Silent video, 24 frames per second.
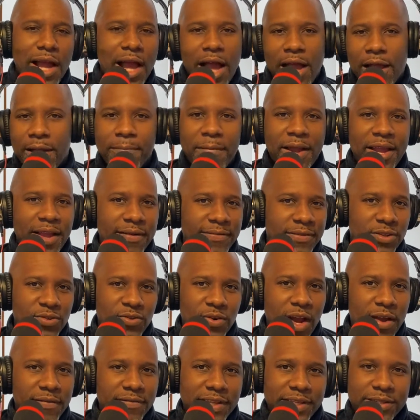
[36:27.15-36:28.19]
I might have to
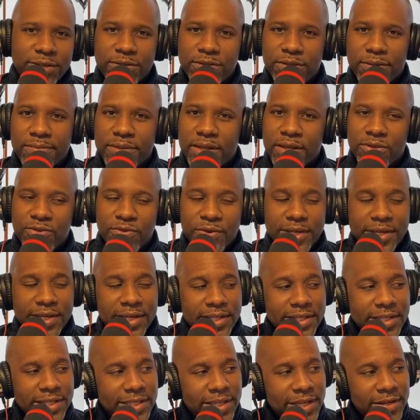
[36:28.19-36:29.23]
drive later, so I'm not drinking
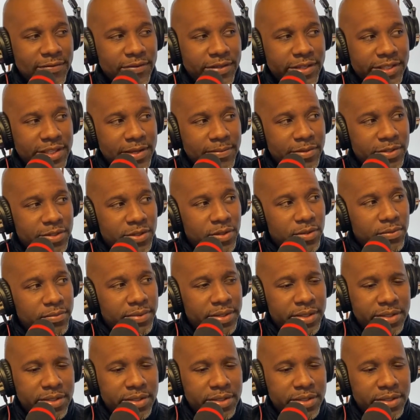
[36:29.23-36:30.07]
anything for this episode.